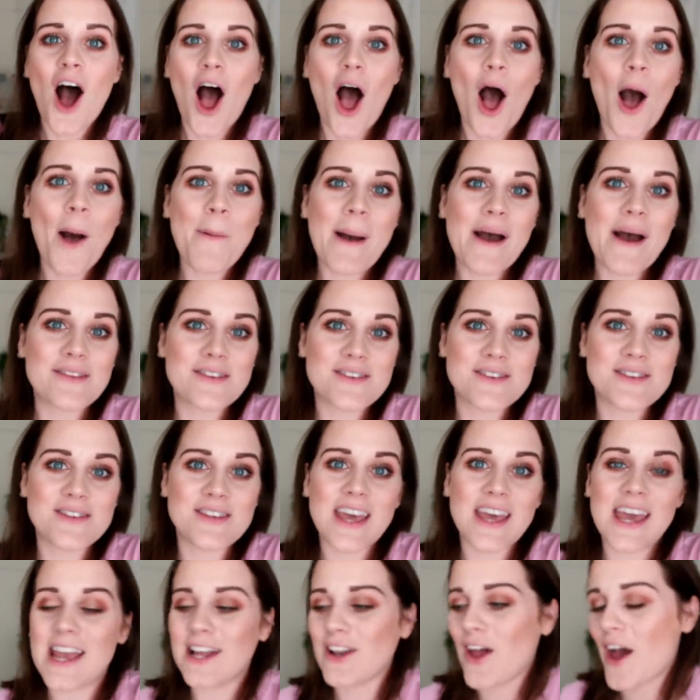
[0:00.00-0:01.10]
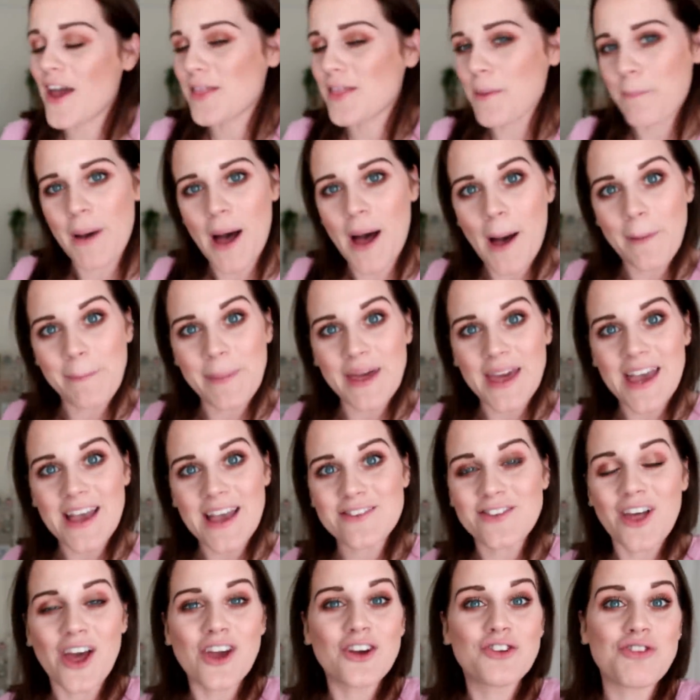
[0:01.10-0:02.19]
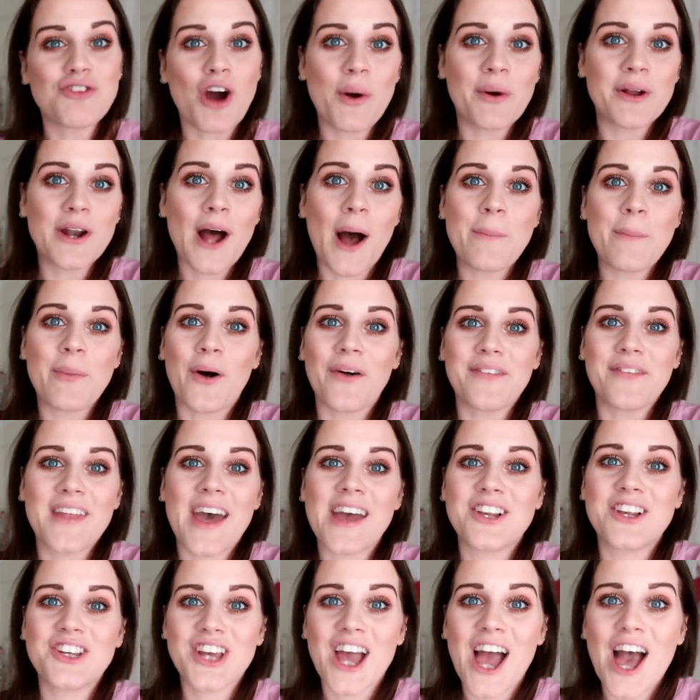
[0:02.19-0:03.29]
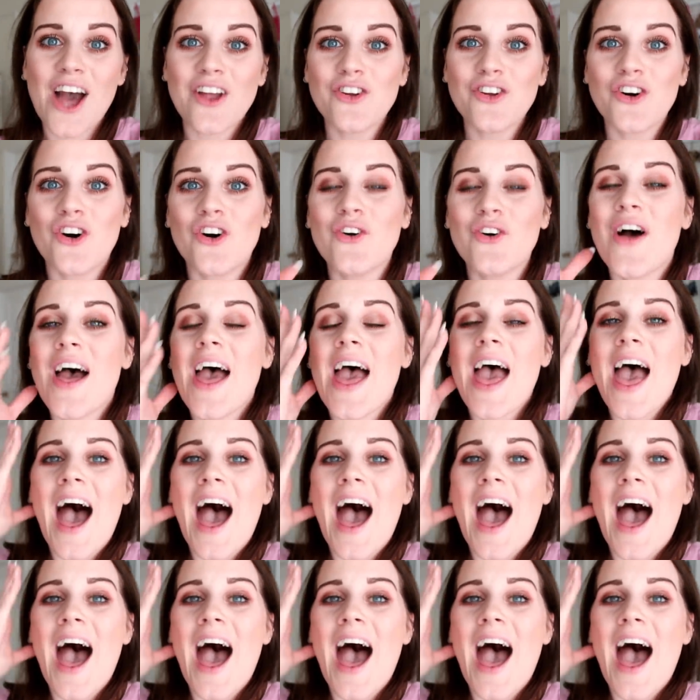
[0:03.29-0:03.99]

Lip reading: I'm about to see like the puppies like growing up on their channel,